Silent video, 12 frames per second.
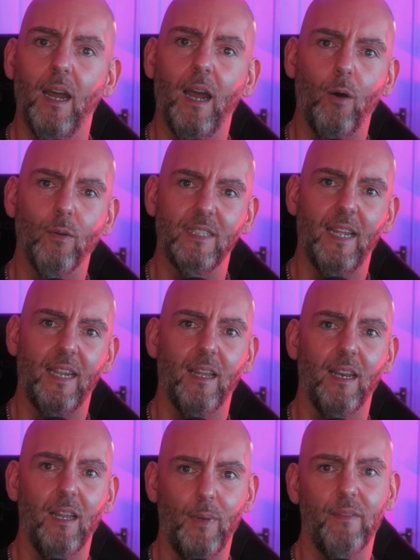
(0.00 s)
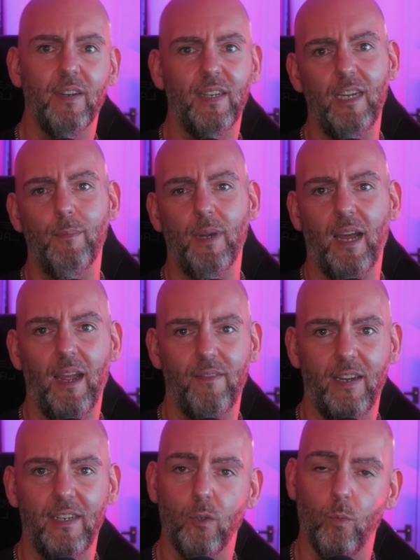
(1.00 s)
I want to take a little bit of a deeper
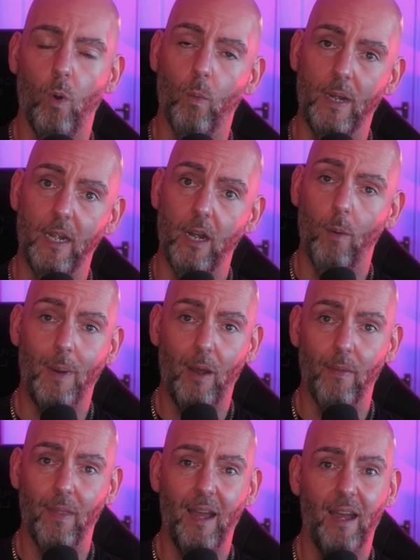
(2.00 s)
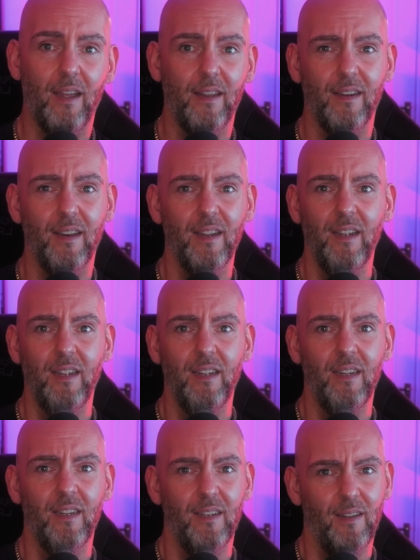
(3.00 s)
dive into what we know about that and
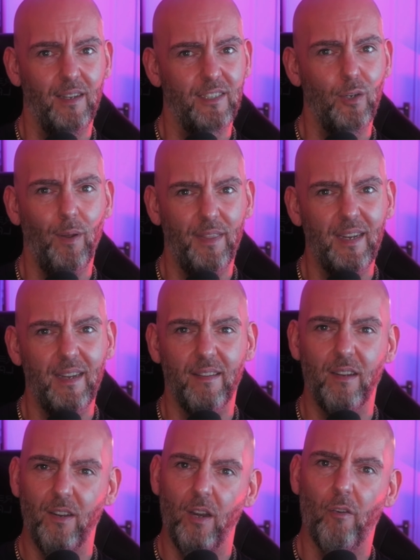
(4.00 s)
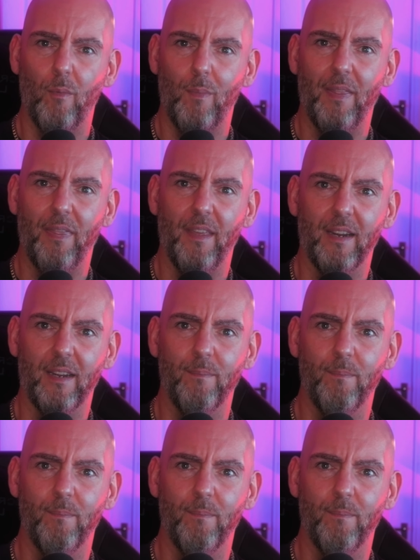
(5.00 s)
do I think it's a good or a bad thing?